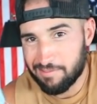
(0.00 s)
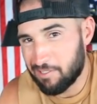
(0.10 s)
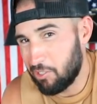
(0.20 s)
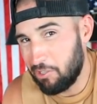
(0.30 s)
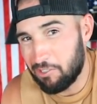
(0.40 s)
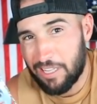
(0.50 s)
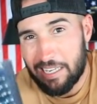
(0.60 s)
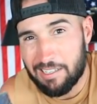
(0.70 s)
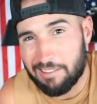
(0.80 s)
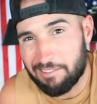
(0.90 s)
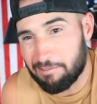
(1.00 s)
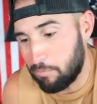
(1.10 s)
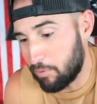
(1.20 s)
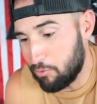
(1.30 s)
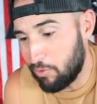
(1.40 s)
Could look like a
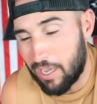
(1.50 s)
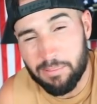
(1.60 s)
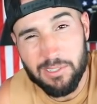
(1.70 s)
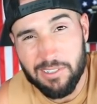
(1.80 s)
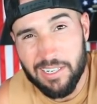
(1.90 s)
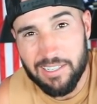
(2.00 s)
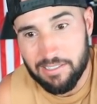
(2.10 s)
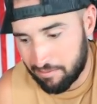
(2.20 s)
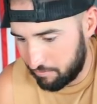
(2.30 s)
blue lobster, I guess?